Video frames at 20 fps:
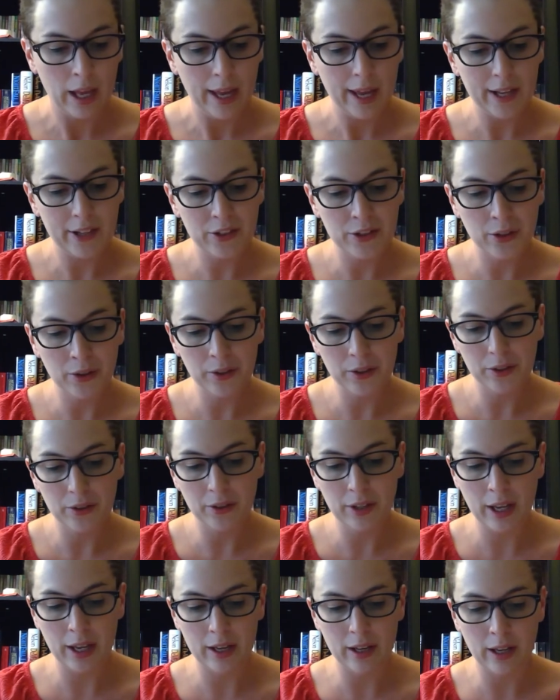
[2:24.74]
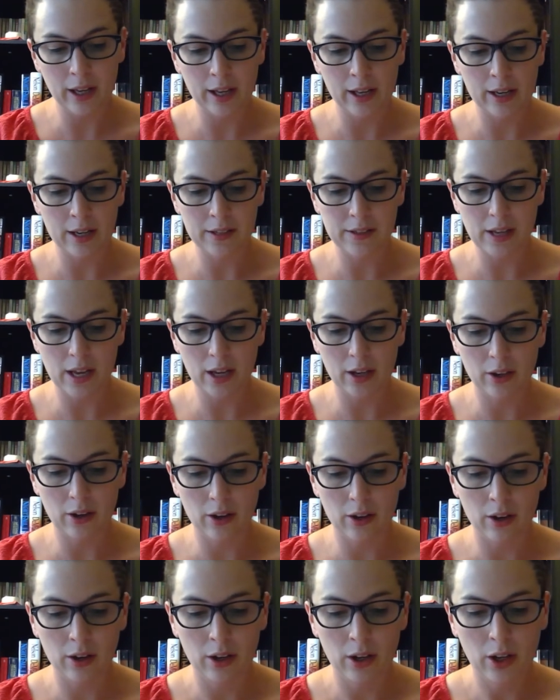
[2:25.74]
Antonio can't hide his
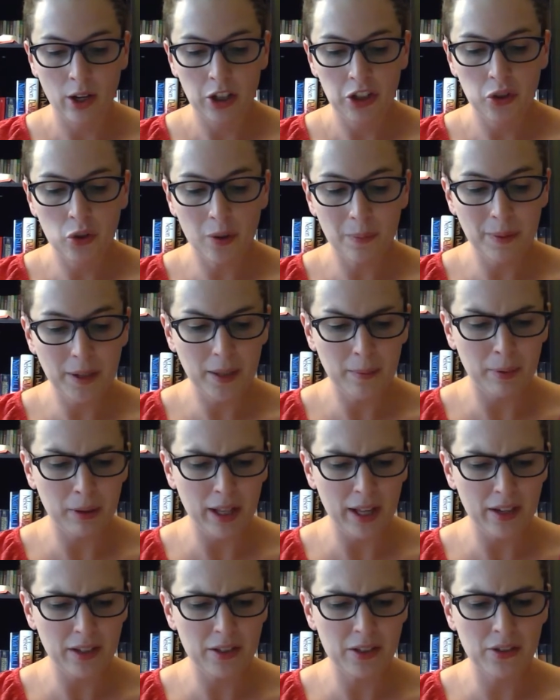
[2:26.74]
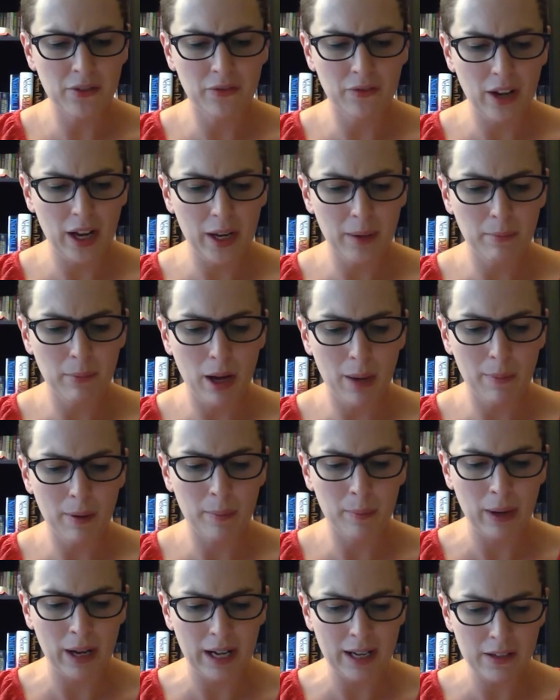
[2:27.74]
anger. "Your big plan is to find
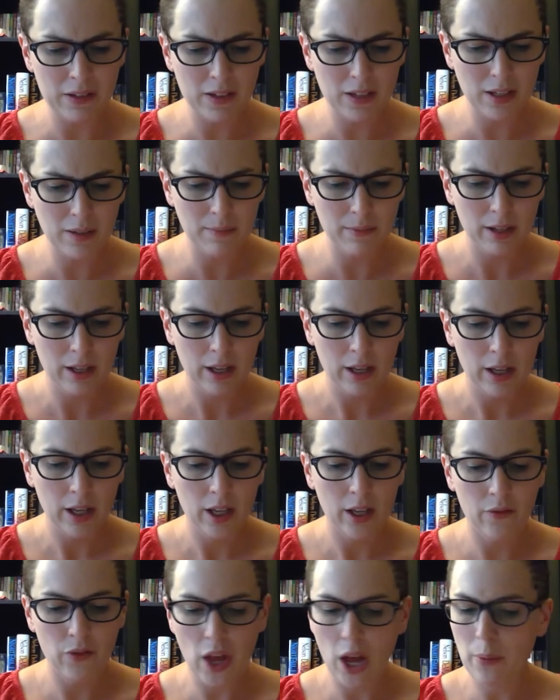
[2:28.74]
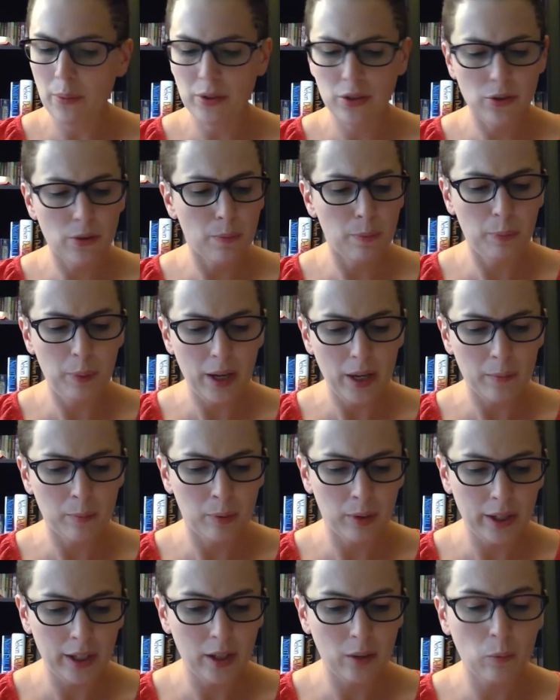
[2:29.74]
Mama Possum? If that was your big
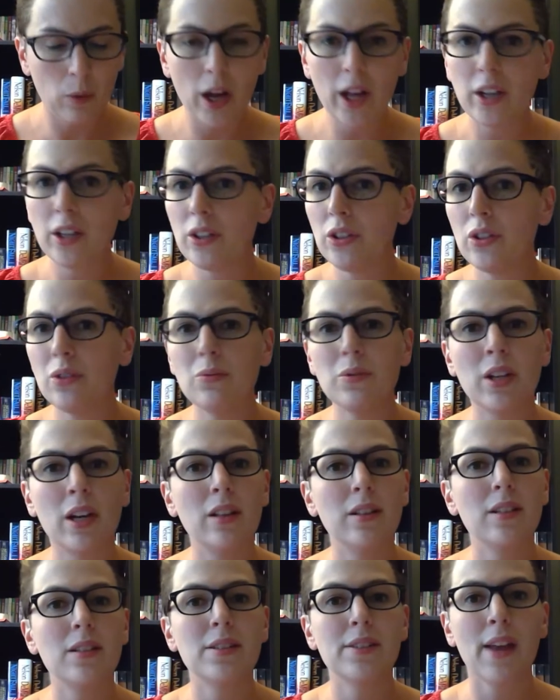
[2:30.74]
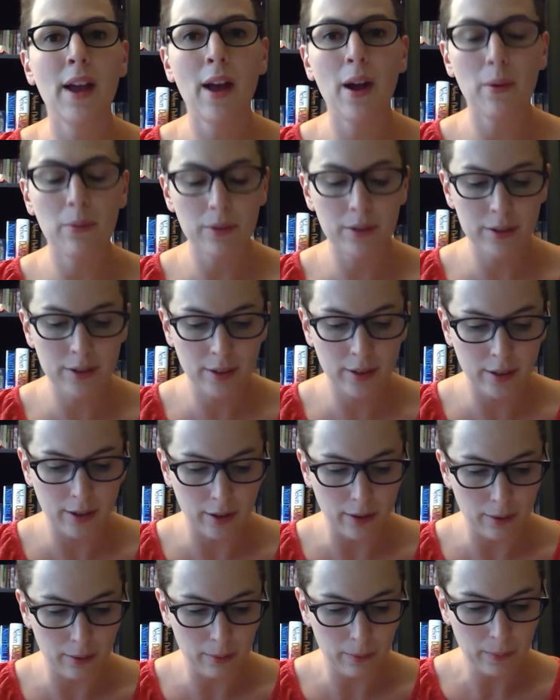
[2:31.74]
plan, why didn't you tell us hours
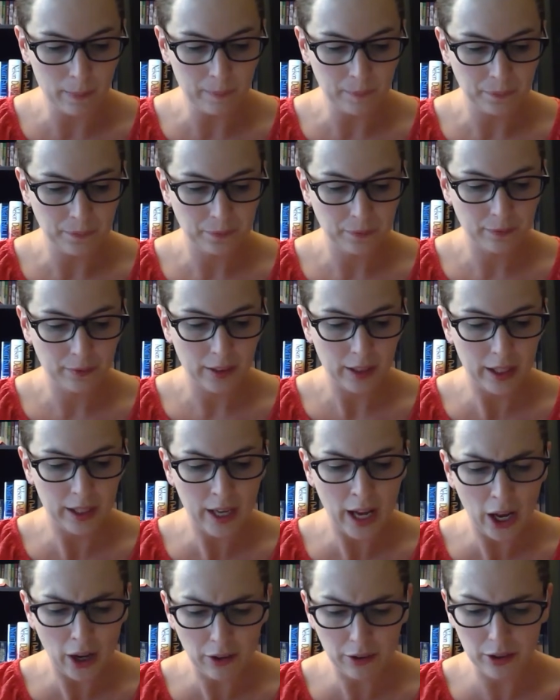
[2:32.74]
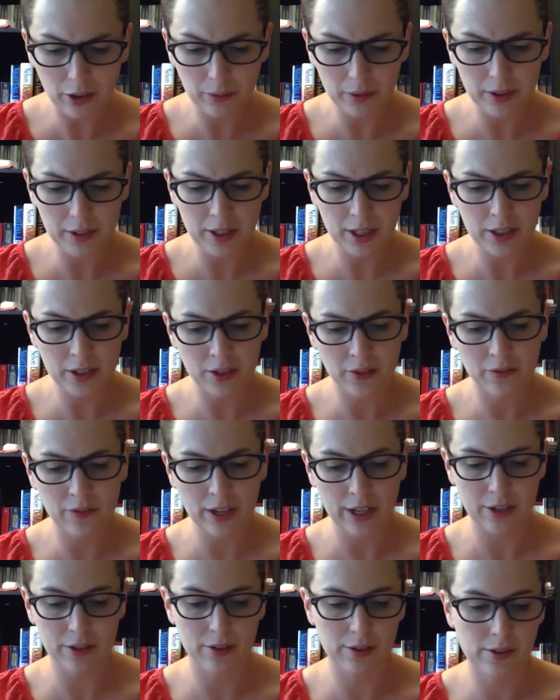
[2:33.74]
ago?" "And how do you intend to
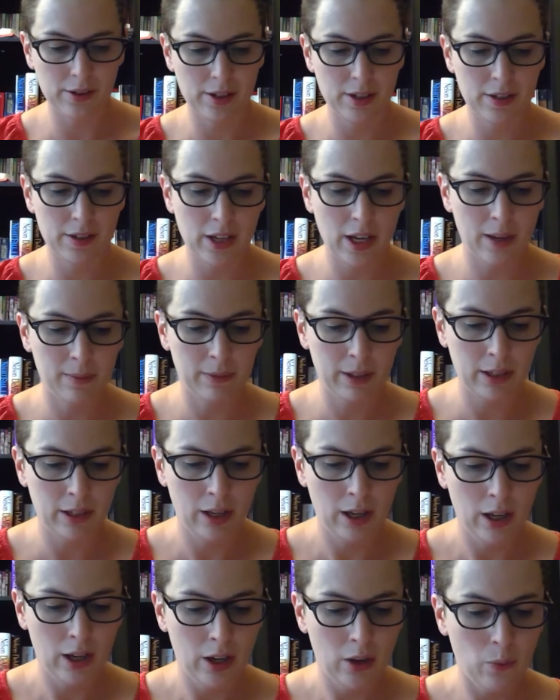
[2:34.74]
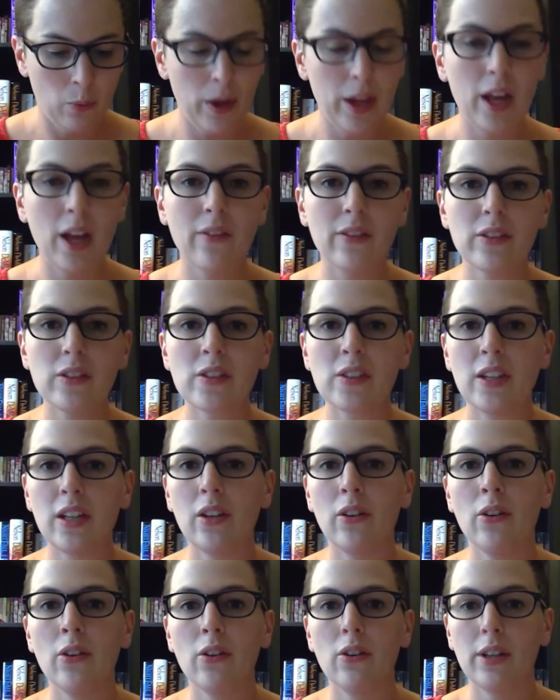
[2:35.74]
find her?" says Hamlet. "We haven't
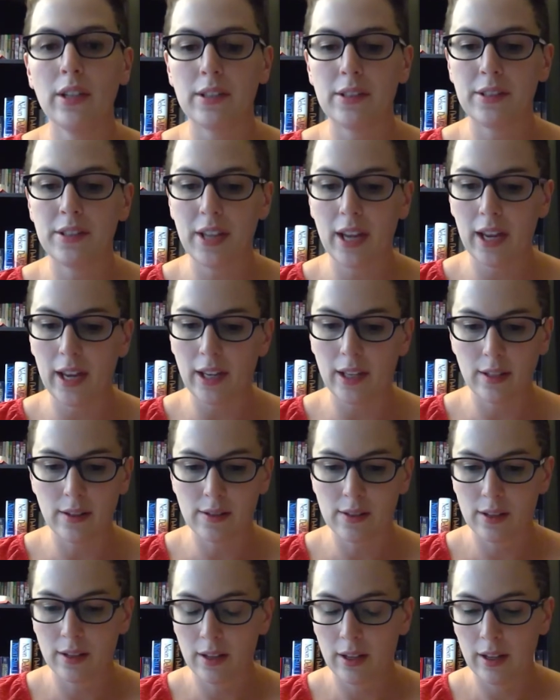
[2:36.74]
seen her in days."